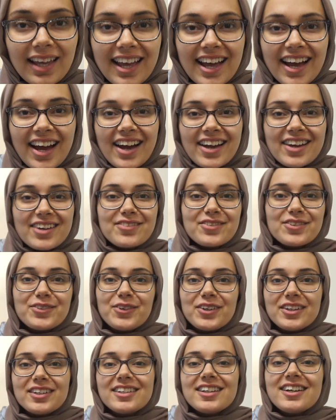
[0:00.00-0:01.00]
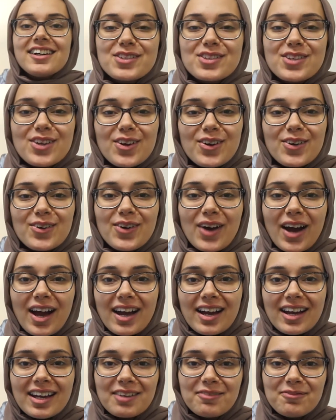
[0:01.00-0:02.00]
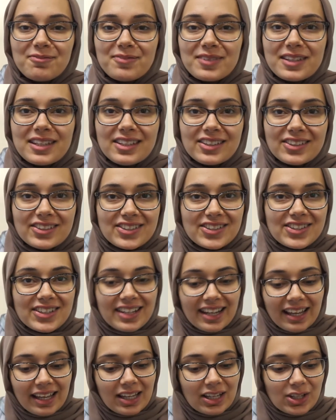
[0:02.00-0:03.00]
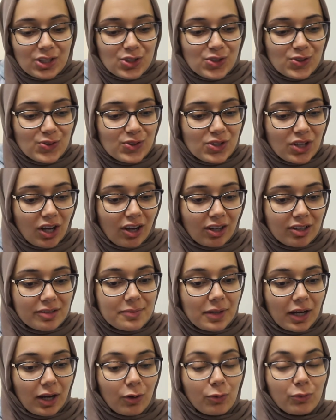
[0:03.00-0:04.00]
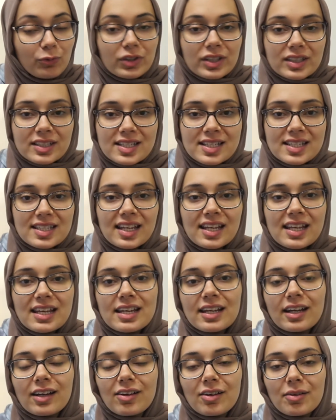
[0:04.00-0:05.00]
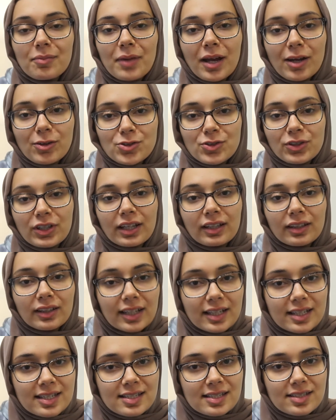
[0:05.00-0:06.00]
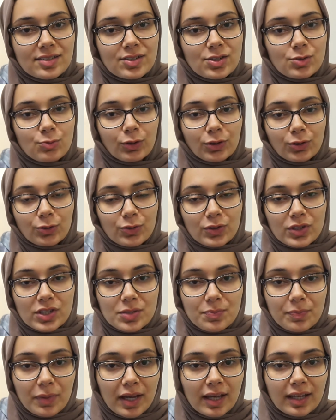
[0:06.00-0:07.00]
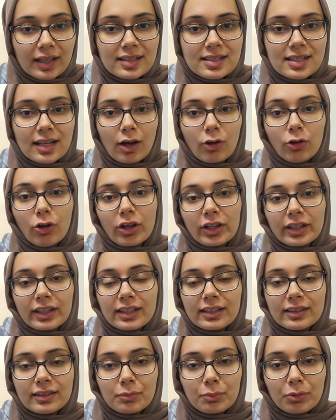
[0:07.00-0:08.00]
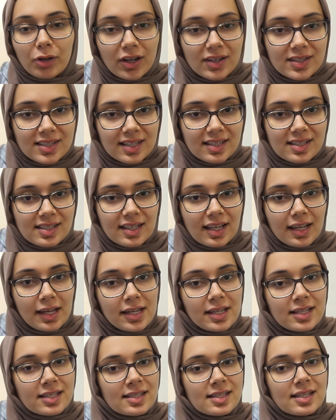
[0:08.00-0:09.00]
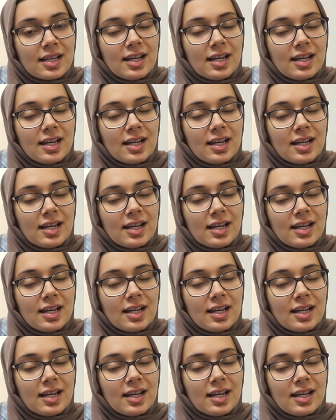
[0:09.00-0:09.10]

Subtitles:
Hi everyone. So I'm here today to talk about real estate, how to get licensed, what to expect, how long the process takes.